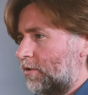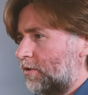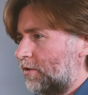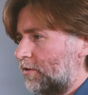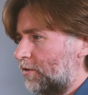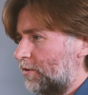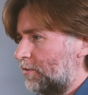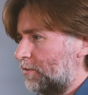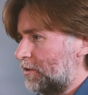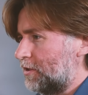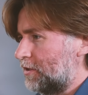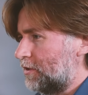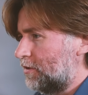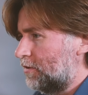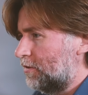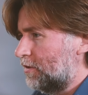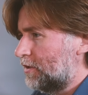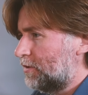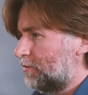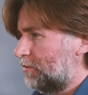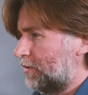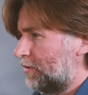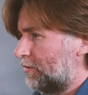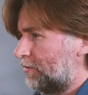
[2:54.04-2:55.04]
One of them is
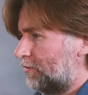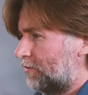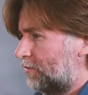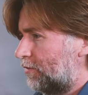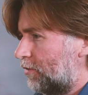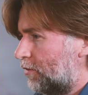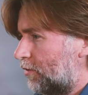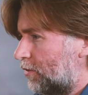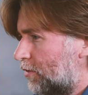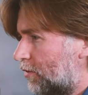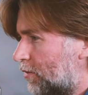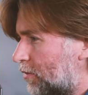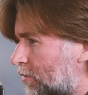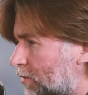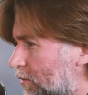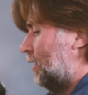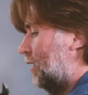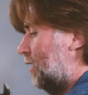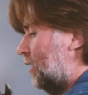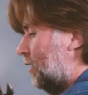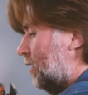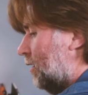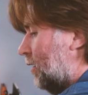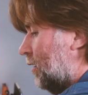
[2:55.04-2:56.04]
USB 4
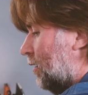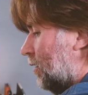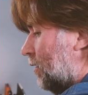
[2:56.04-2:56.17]
and the